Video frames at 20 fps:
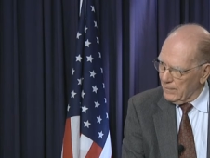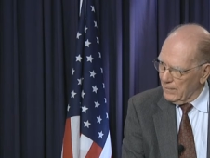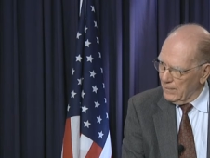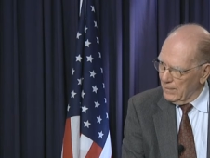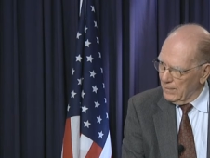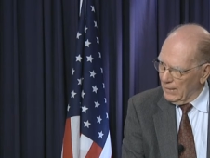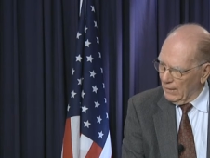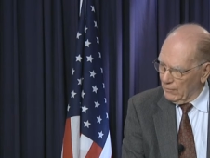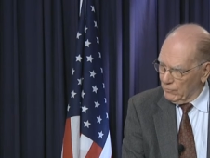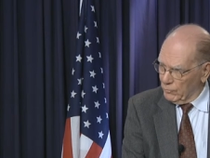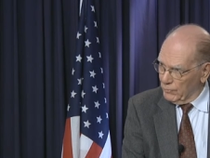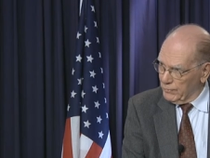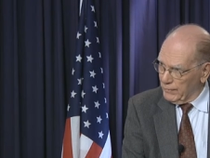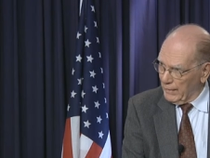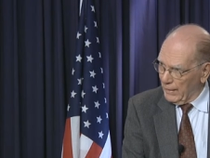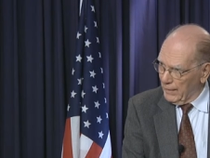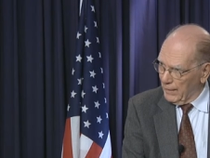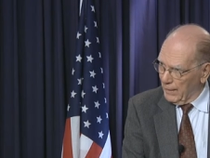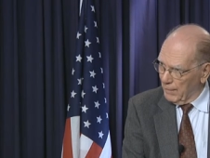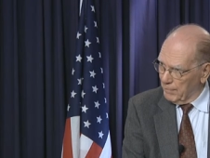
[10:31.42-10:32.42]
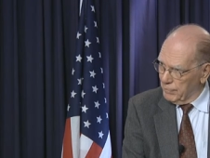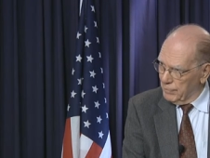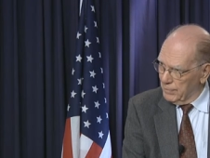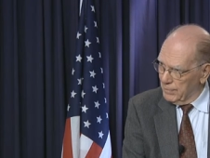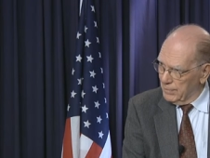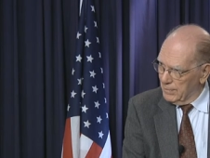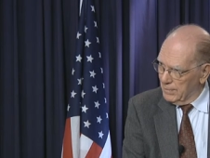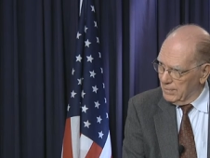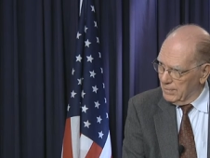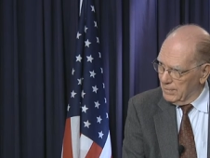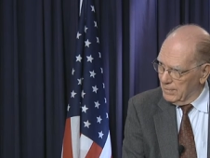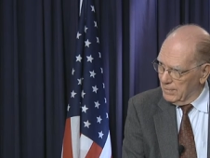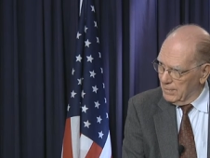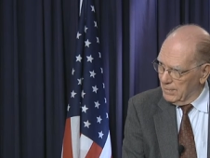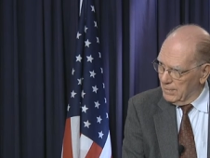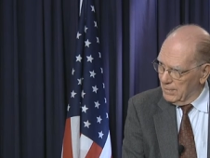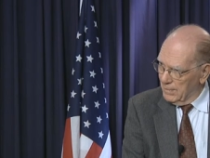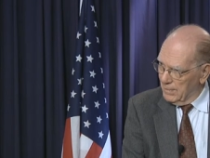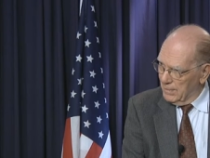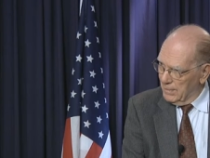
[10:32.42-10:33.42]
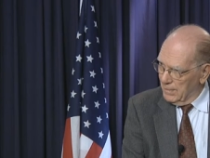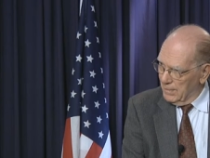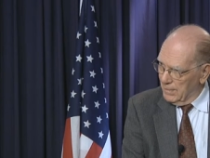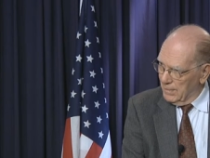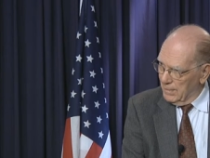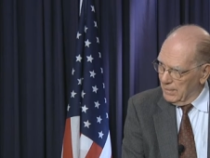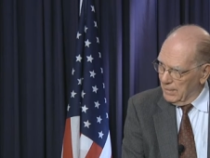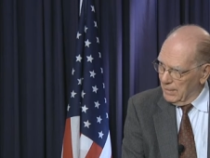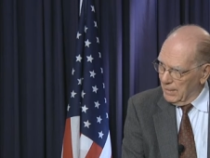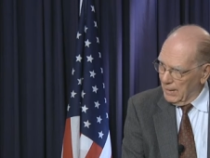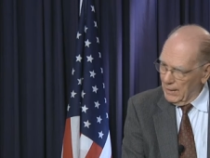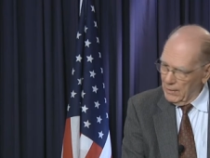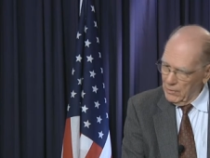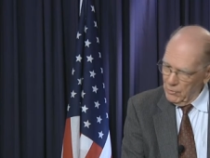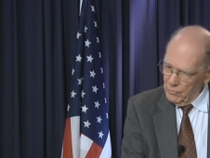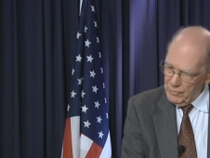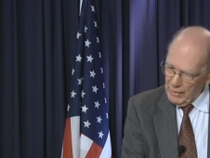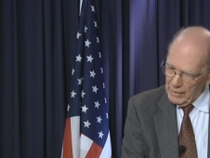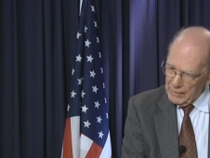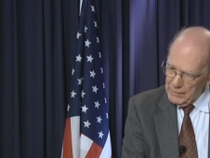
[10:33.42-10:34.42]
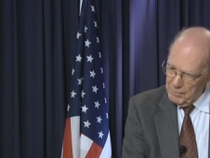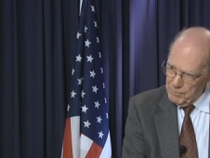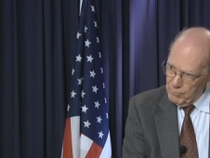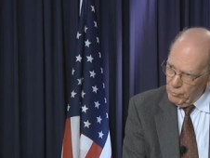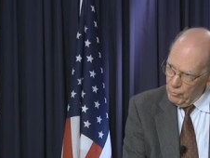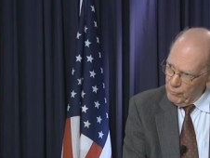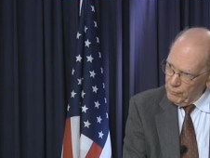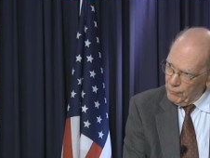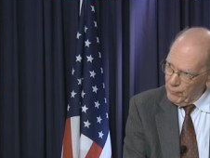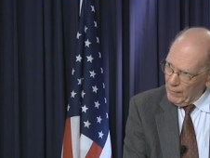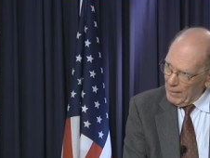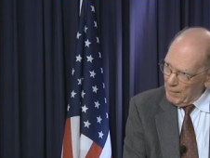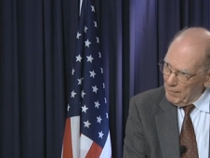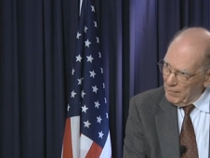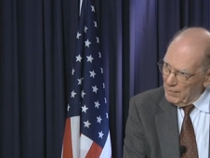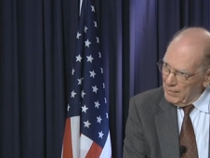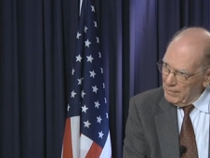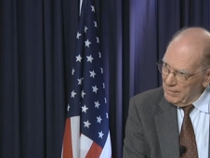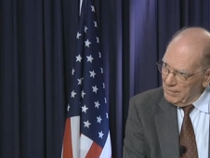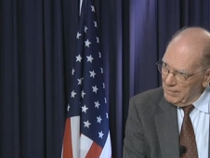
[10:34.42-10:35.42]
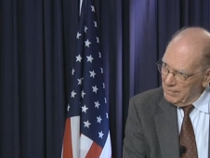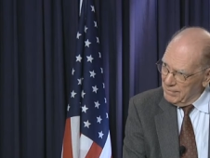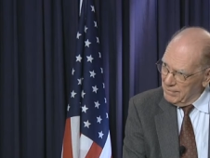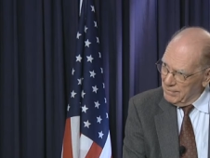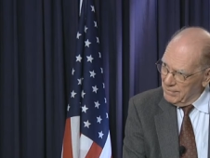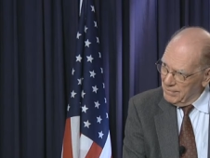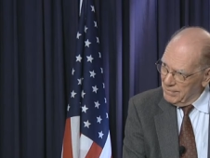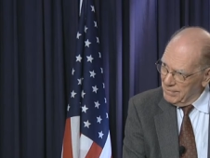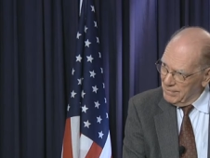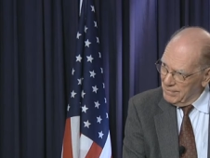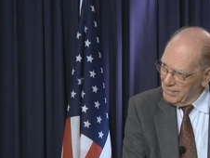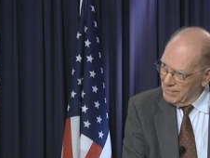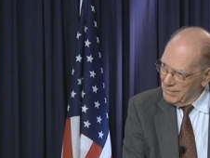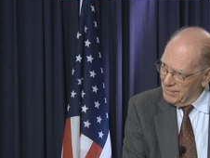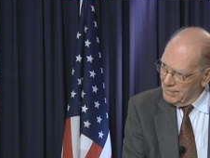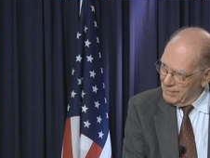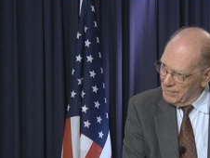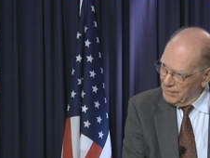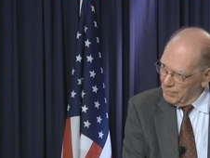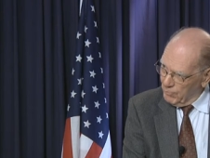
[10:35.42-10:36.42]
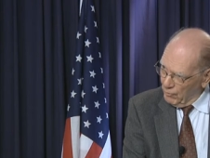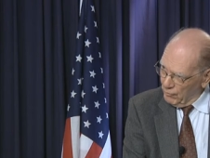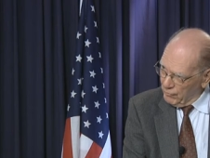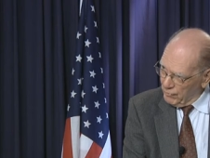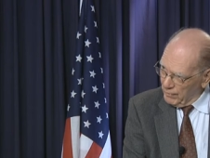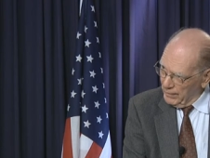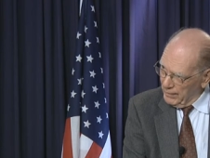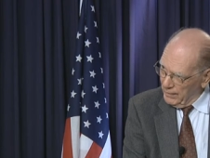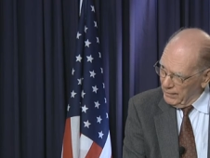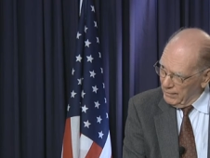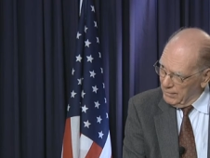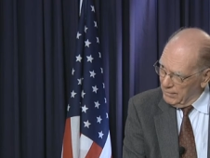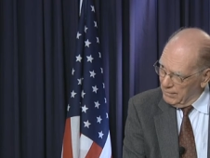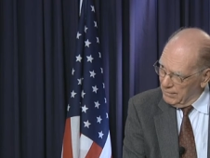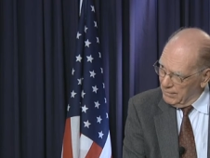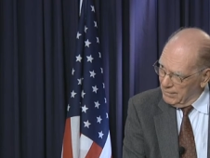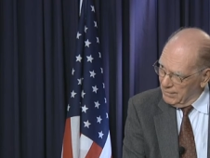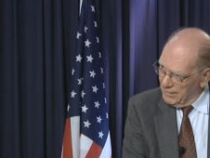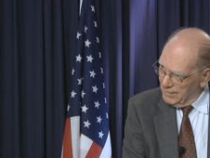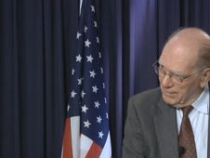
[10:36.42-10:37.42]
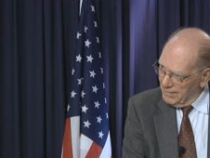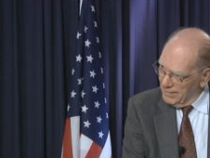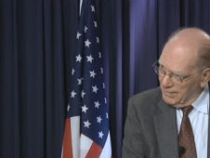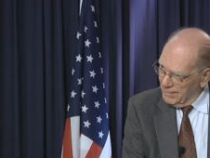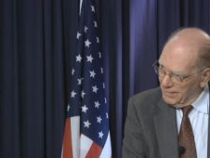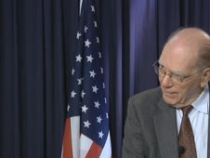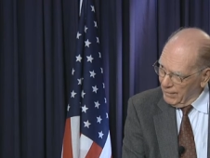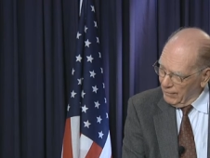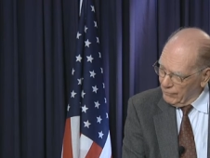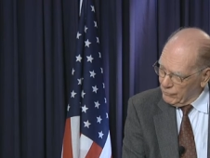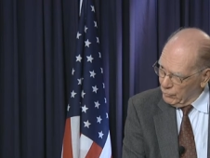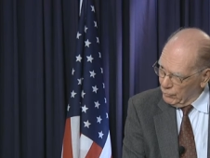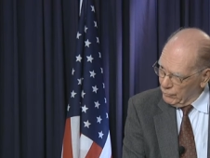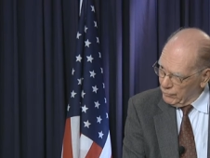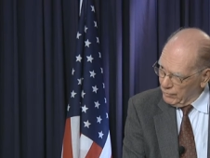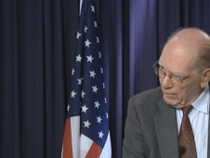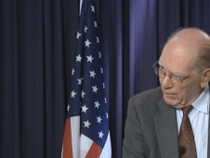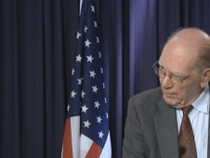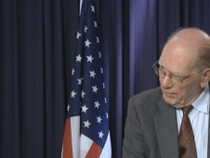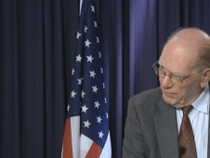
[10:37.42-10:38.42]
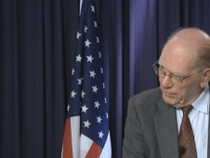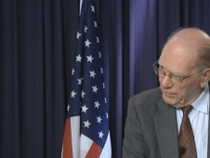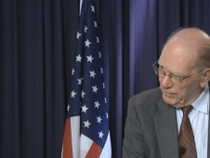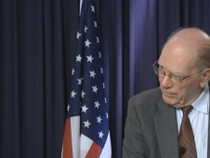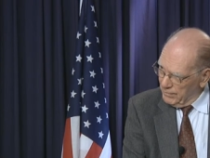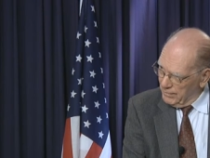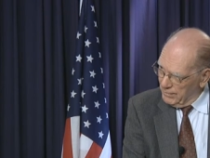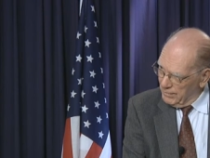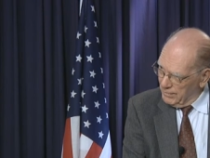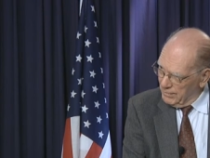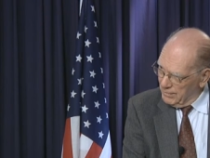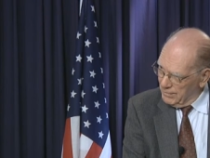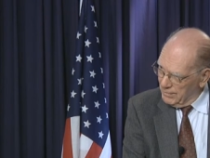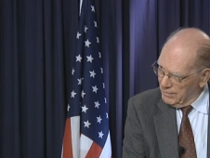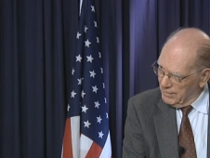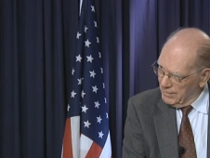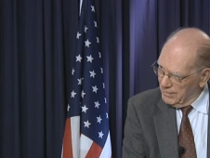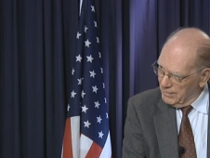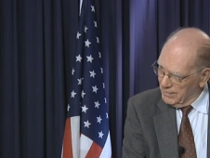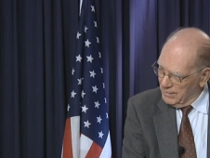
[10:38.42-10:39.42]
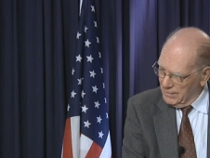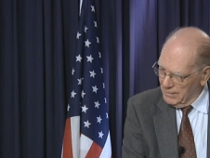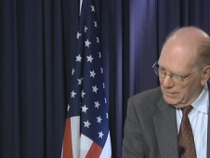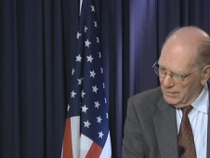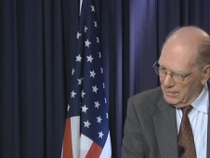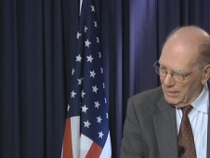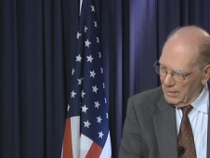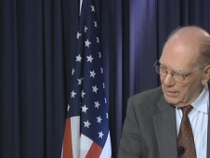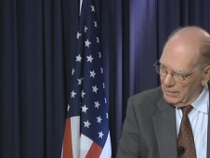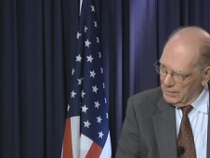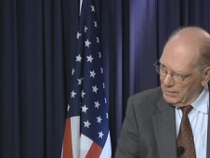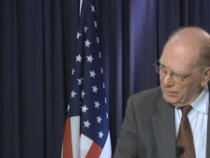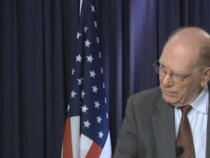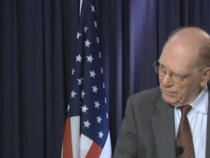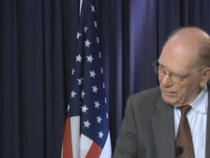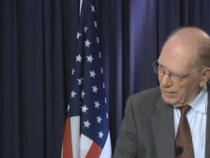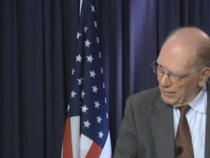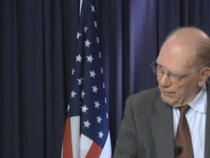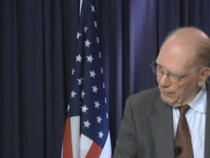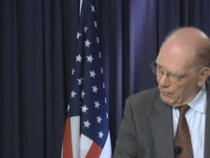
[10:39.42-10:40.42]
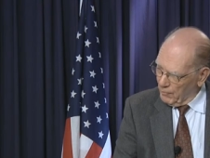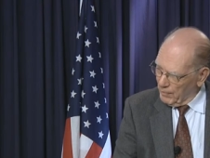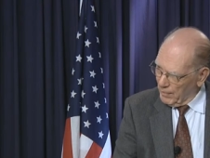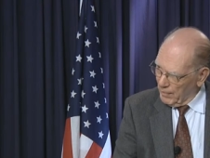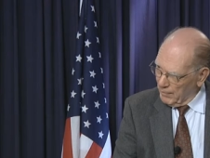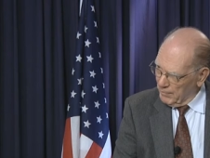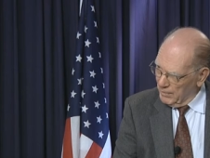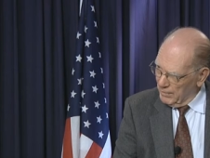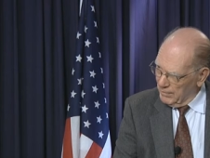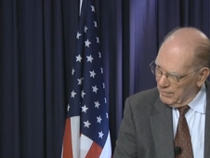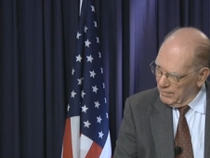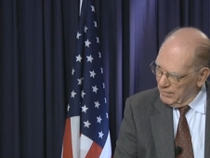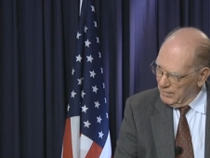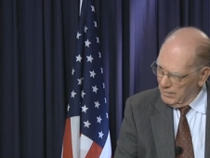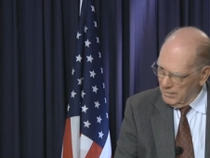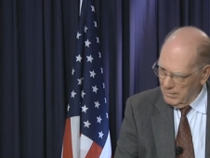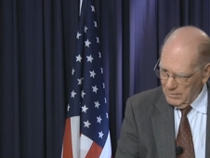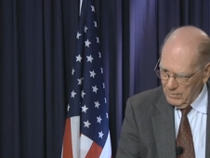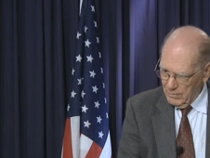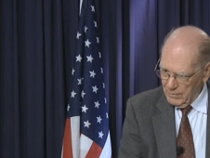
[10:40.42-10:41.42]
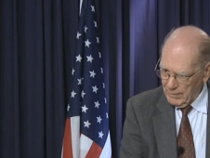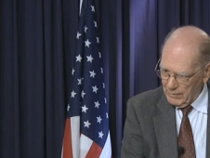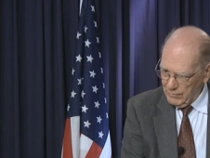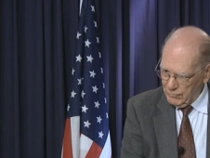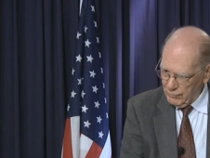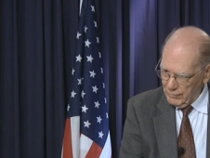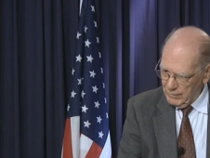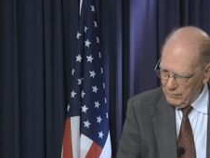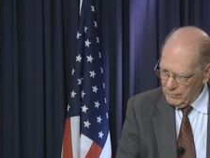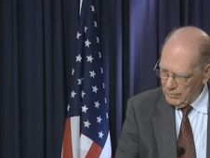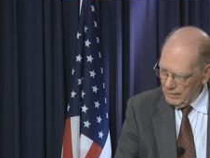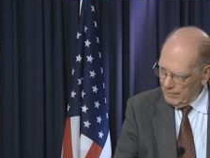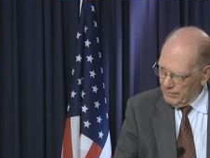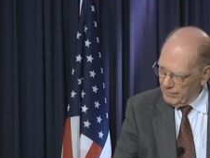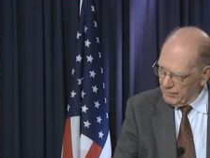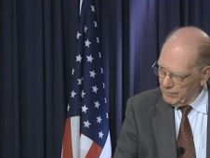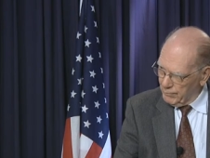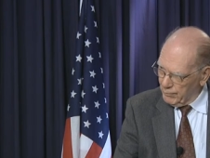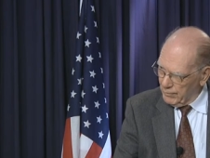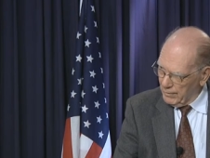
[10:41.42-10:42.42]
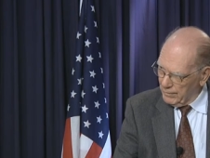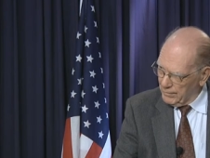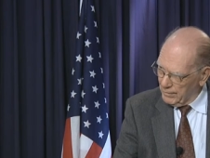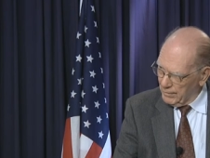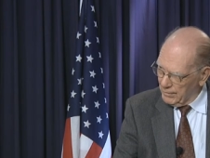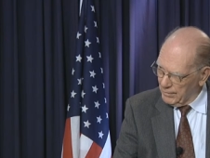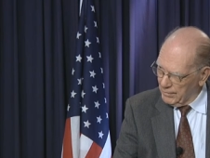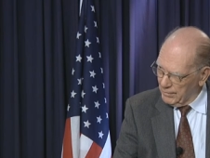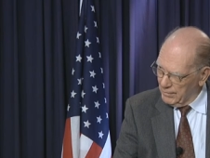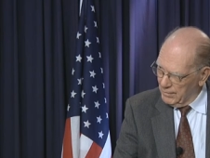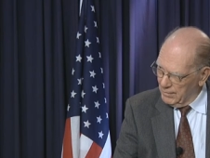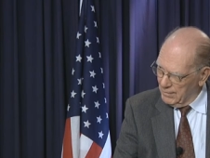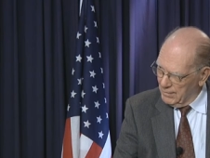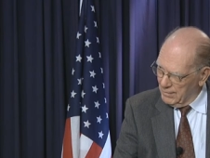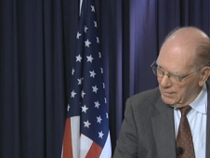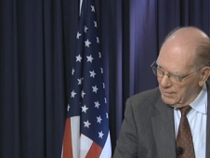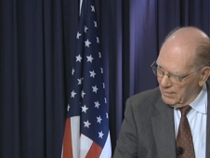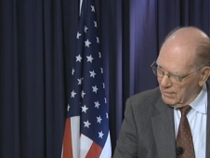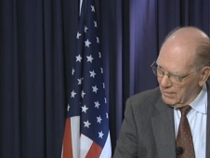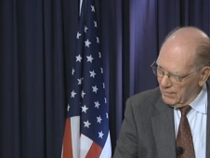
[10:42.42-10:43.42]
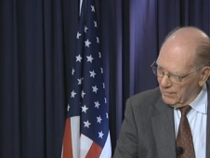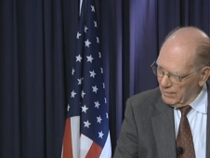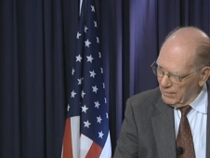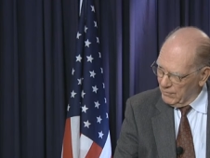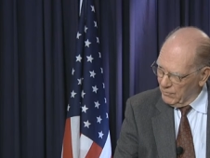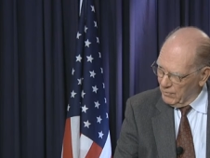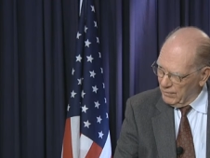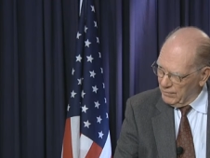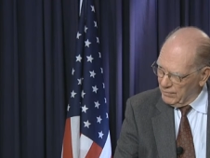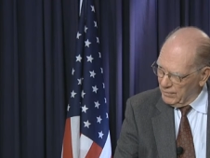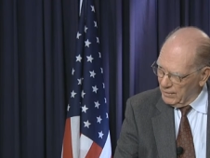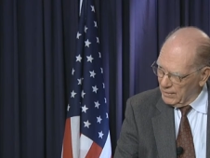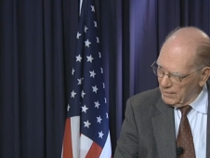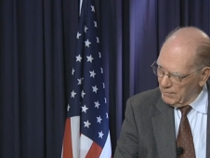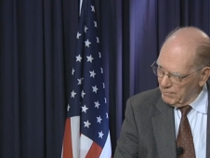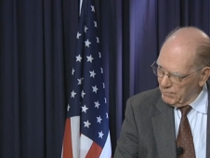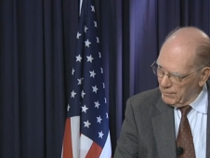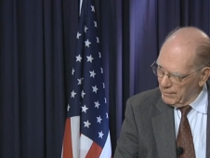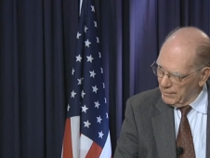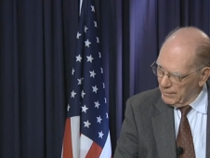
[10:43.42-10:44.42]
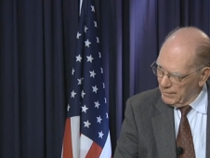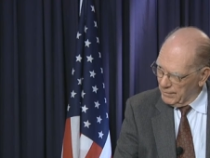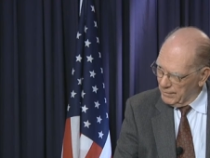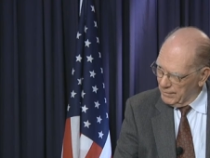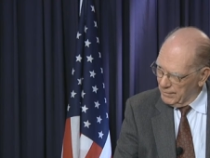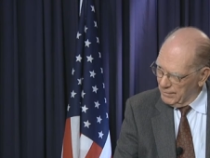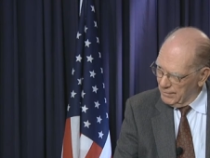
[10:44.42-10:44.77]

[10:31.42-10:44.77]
That's who set it up. And you take the Bush family, the Bush League of 2 terms, and this thing of Obama, you've got 3 terms of president, already recently completed,